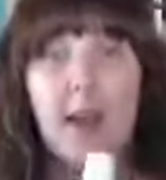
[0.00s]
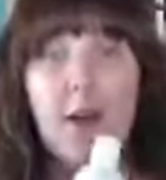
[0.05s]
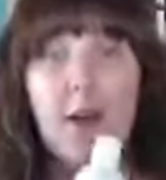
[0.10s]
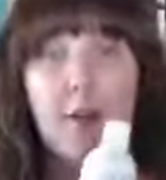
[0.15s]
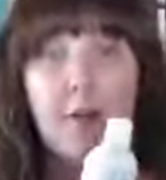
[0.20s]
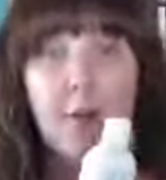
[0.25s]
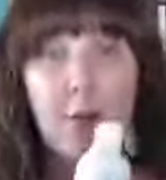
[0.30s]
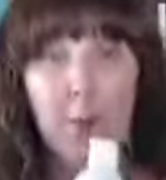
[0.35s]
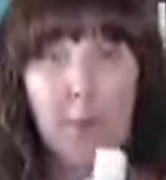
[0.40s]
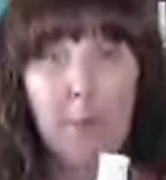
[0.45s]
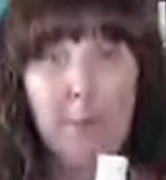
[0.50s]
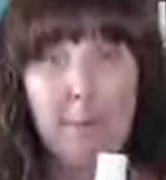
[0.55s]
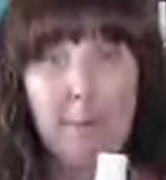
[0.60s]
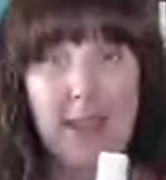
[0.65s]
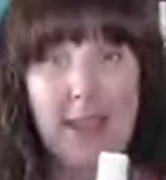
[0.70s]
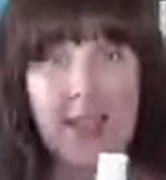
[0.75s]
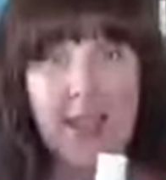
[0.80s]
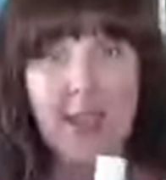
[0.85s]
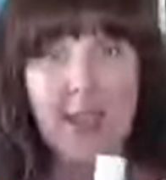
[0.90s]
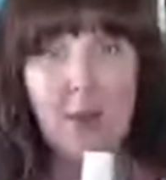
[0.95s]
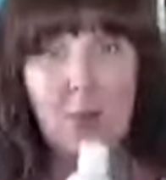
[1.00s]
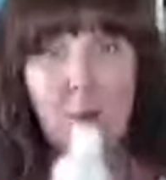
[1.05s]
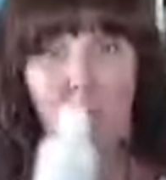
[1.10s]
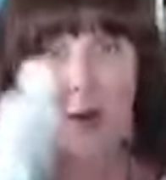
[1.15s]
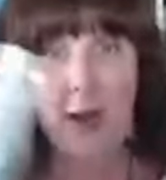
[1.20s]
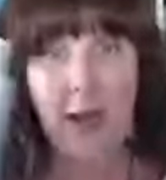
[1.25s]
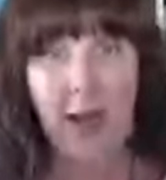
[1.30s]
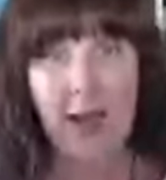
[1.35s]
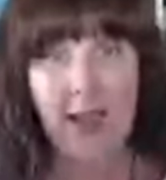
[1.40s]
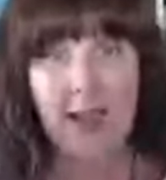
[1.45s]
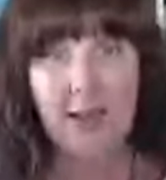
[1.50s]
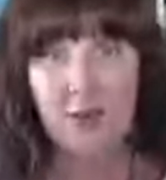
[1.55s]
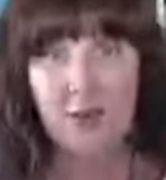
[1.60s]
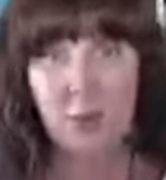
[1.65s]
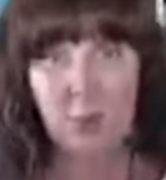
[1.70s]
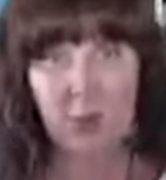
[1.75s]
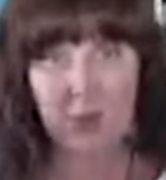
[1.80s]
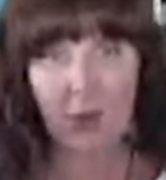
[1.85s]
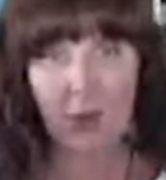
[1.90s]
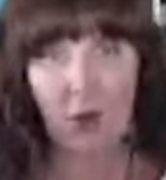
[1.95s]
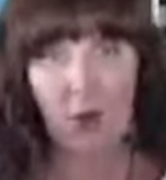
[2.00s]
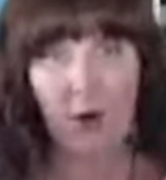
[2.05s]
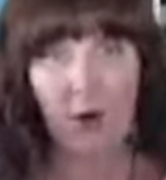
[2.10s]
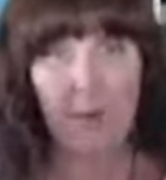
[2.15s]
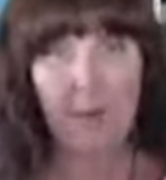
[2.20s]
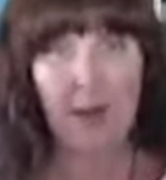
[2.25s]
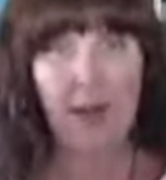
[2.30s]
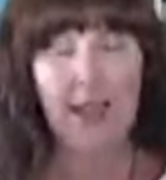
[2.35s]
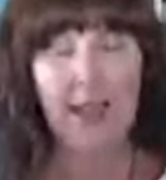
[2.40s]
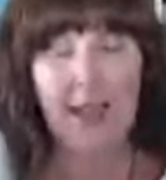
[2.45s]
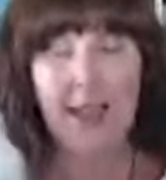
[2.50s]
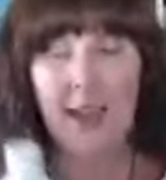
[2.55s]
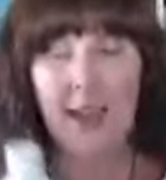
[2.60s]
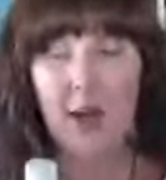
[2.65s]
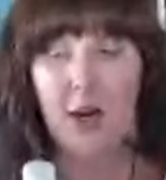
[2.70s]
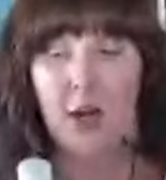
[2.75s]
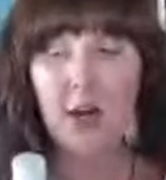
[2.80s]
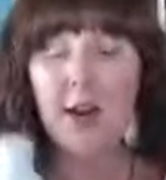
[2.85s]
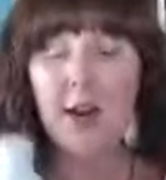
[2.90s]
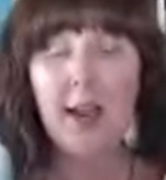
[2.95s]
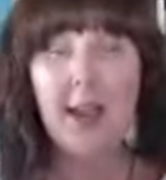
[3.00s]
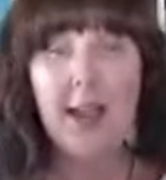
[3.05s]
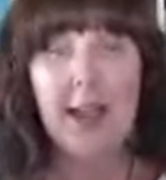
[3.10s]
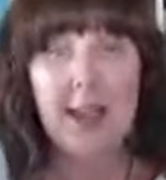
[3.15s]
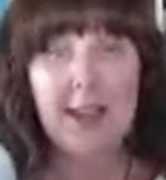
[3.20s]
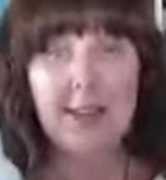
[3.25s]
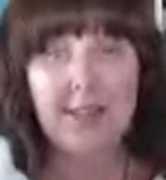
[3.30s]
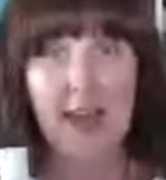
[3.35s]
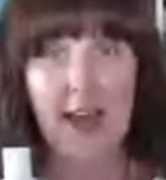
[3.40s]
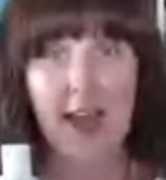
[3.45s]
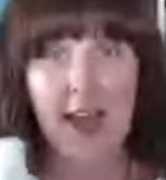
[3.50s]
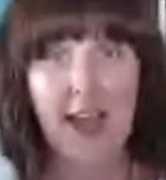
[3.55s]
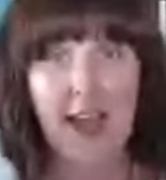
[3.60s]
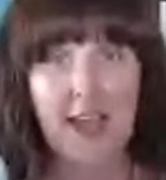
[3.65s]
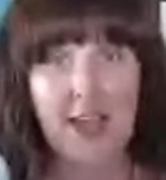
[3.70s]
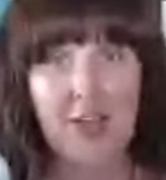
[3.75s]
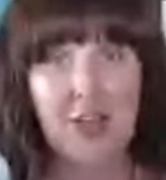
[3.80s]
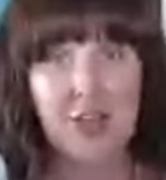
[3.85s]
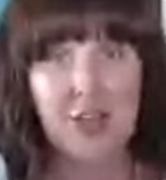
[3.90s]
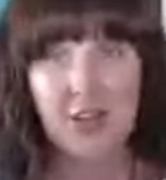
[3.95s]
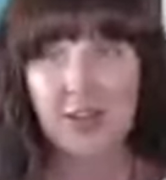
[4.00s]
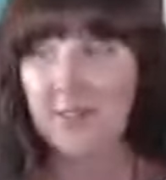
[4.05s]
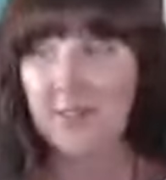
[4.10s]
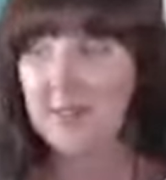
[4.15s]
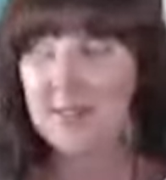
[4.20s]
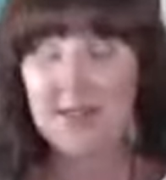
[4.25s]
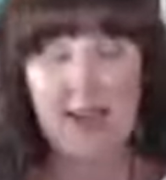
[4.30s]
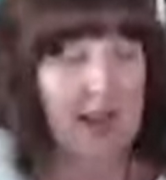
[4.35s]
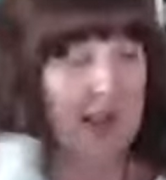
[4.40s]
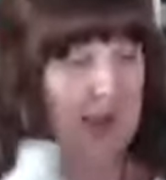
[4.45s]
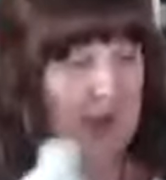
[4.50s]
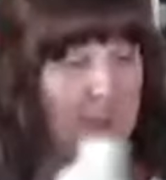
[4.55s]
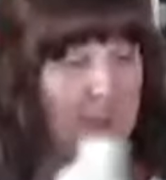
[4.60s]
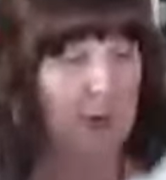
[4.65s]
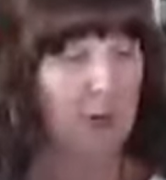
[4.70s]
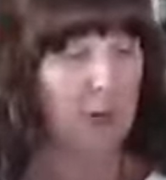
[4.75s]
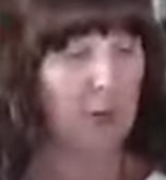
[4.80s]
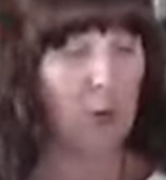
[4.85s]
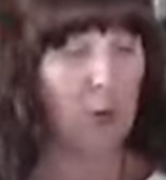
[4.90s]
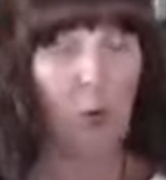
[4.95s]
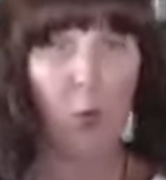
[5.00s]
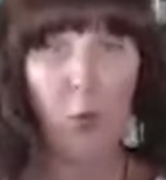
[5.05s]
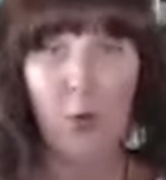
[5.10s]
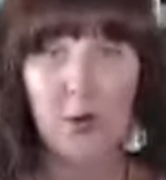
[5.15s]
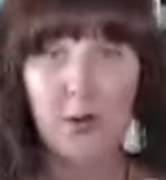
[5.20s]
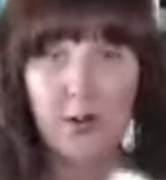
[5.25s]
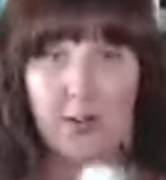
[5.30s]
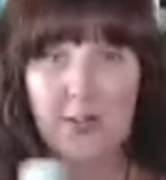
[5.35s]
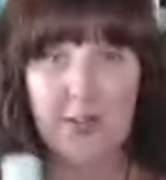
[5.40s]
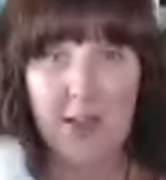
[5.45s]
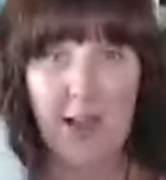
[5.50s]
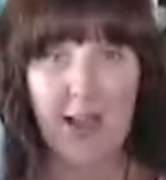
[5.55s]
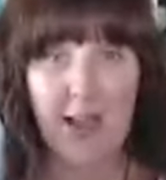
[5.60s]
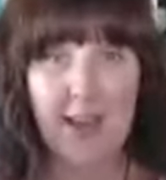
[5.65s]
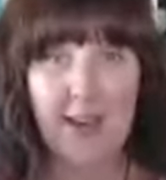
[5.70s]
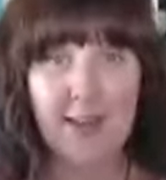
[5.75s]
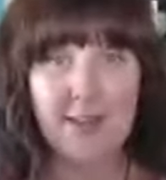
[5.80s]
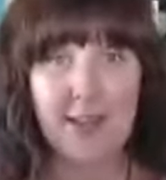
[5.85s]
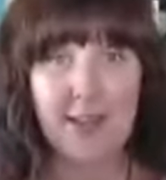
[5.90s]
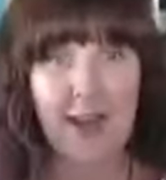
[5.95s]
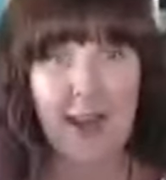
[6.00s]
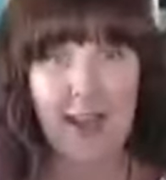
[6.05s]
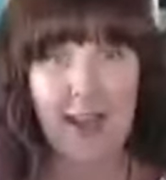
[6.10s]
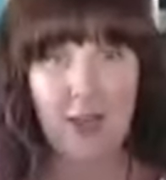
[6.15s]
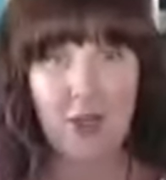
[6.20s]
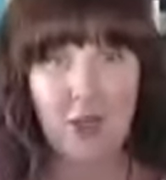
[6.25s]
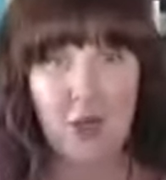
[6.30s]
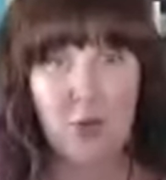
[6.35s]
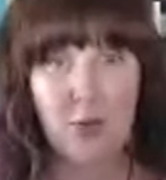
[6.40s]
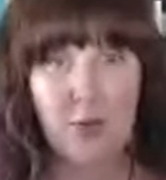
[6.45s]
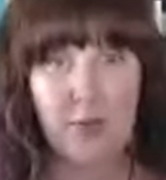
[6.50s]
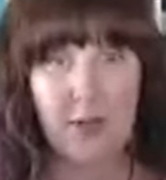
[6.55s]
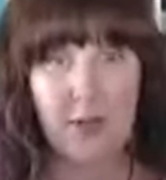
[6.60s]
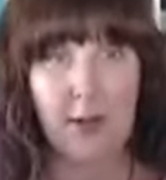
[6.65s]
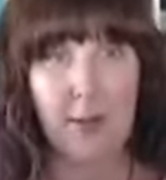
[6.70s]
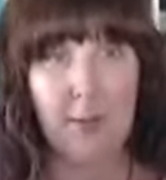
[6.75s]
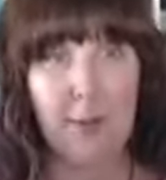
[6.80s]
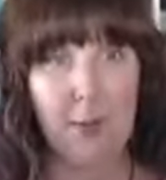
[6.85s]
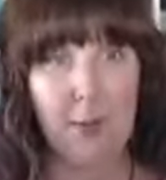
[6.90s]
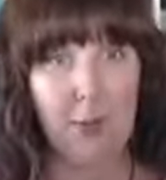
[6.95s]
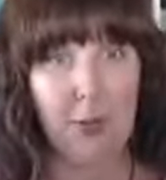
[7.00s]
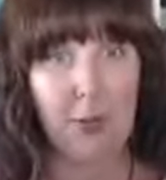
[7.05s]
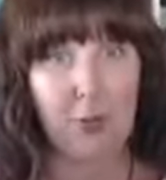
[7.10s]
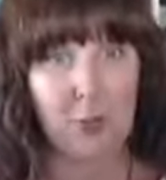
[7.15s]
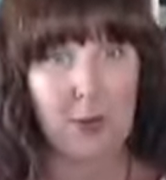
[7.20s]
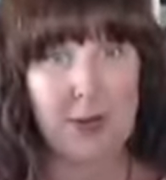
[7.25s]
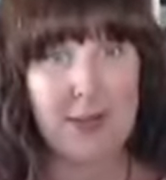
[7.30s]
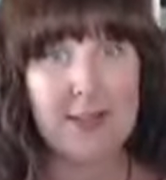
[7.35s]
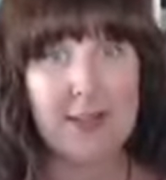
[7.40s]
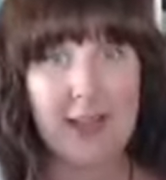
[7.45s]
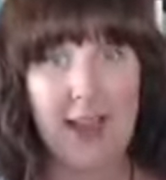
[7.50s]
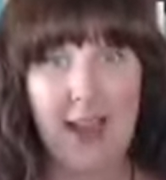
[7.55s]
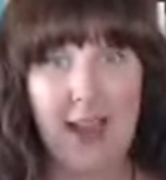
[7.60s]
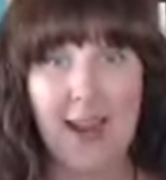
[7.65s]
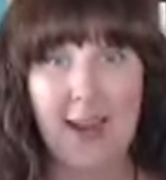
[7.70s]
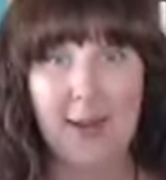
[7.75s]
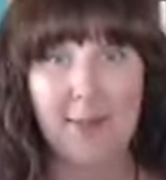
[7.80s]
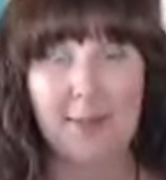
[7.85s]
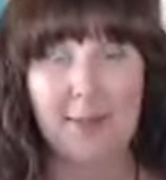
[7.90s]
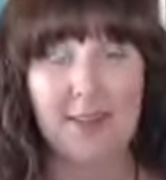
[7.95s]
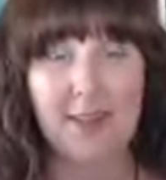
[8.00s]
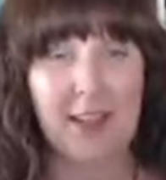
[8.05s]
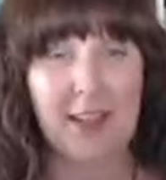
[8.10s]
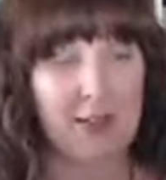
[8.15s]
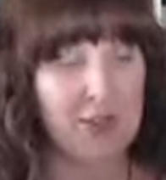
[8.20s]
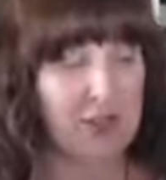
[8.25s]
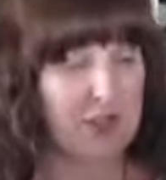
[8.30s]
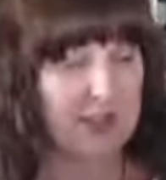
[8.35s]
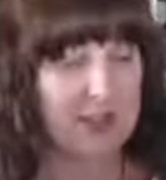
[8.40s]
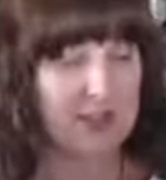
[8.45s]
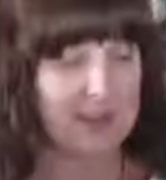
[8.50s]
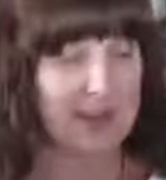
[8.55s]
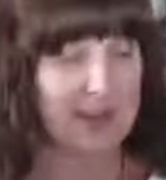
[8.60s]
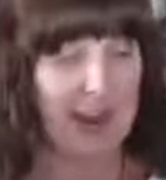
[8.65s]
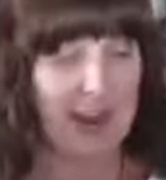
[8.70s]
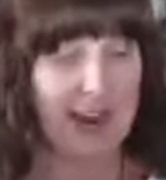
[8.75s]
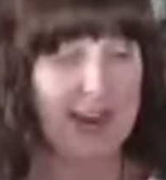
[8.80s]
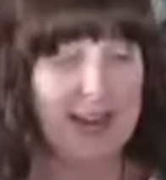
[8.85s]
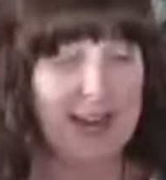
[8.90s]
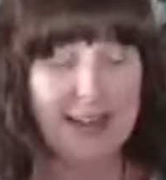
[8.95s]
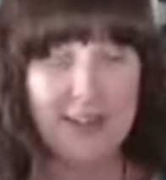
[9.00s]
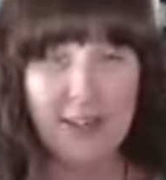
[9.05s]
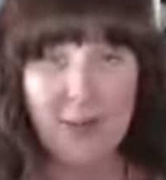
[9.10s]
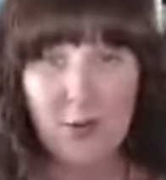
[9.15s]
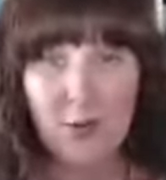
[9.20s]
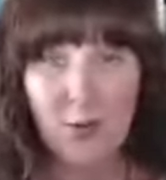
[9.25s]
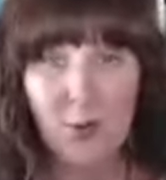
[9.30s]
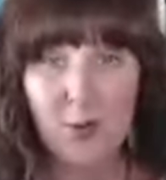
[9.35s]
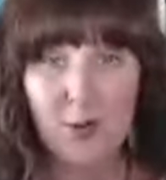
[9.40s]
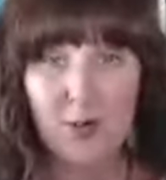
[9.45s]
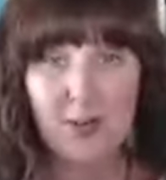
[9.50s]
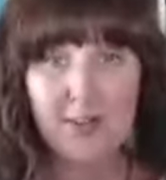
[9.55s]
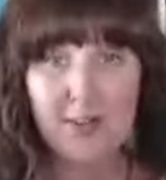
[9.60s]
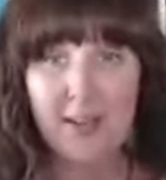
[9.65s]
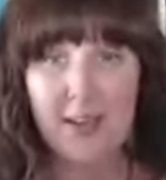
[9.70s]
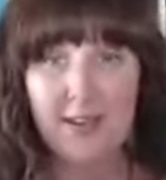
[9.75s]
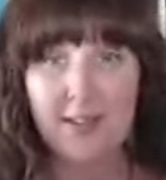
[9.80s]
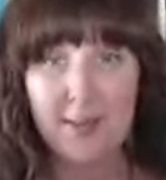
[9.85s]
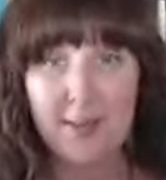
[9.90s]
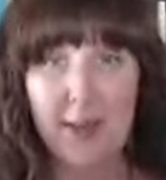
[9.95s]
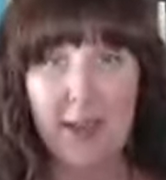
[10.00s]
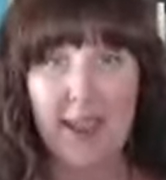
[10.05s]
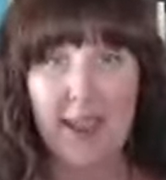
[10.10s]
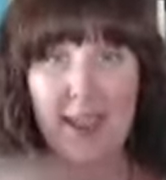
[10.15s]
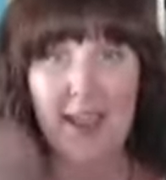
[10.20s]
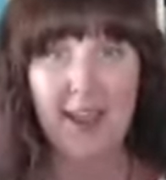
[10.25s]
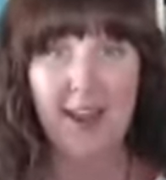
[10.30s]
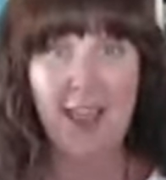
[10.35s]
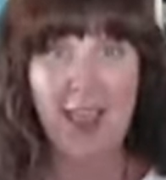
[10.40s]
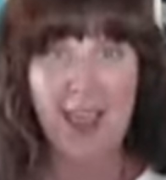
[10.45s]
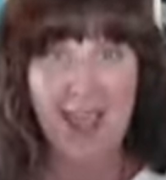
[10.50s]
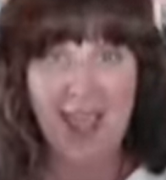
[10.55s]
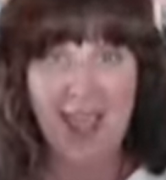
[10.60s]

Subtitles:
For me, what I do with all my hair is I just take about a quarter size and I use it about 3 times, like just a tiny little quarter size in my hand,